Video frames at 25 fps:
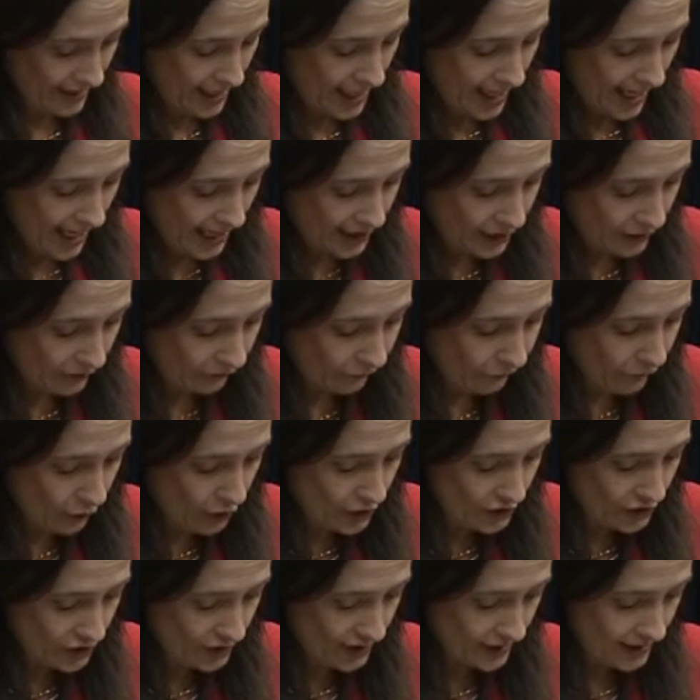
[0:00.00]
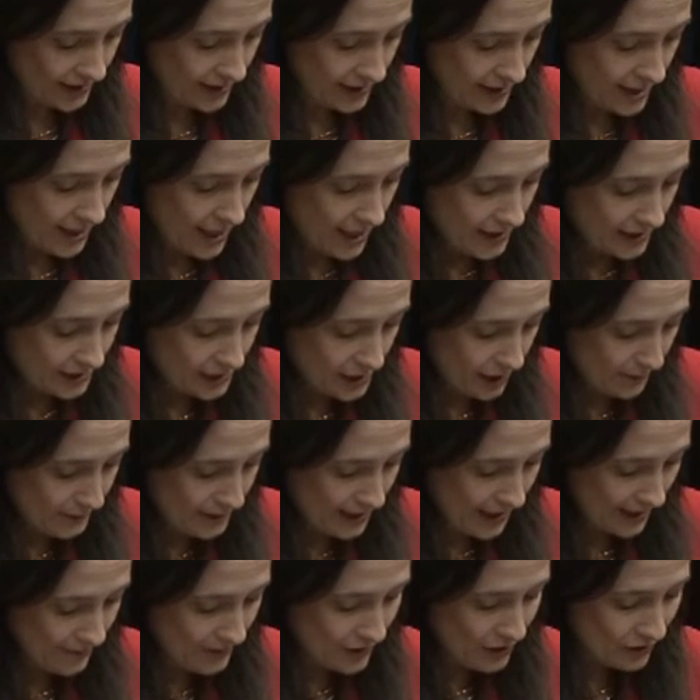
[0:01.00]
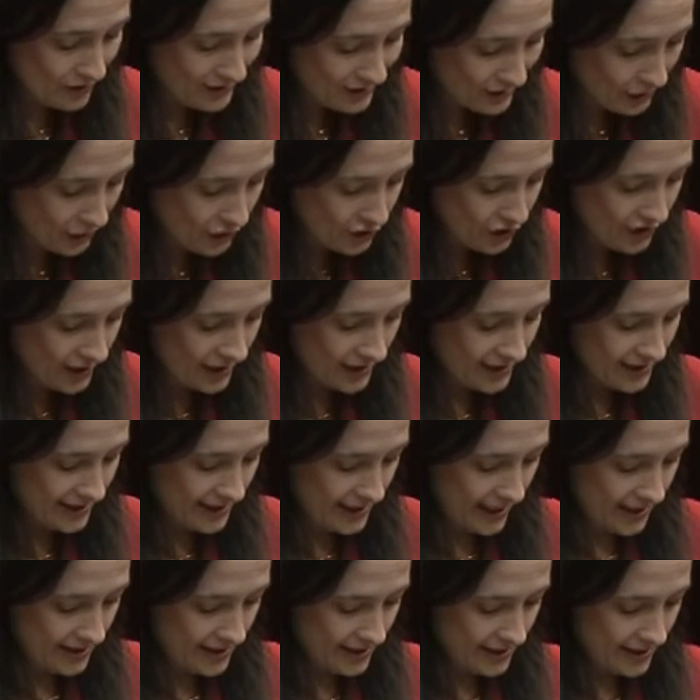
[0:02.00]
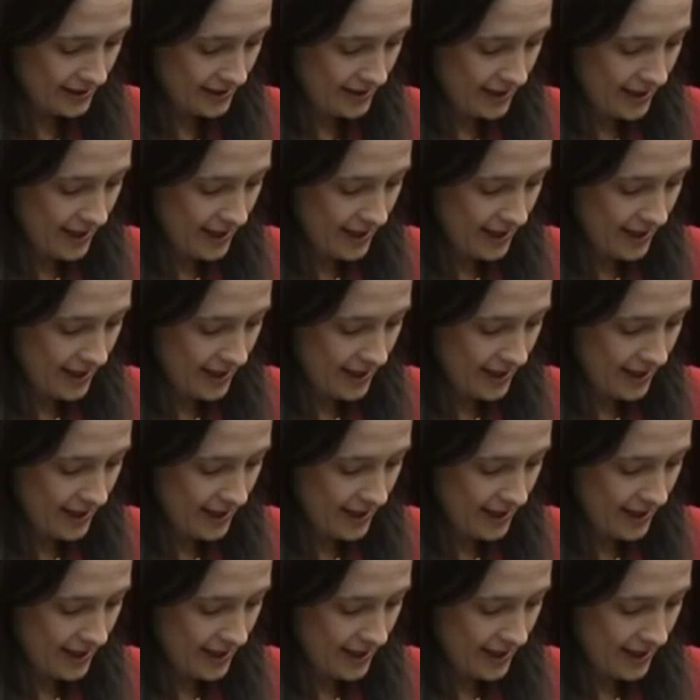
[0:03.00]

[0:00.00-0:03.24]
And unfortunately, sometimes to such an extent,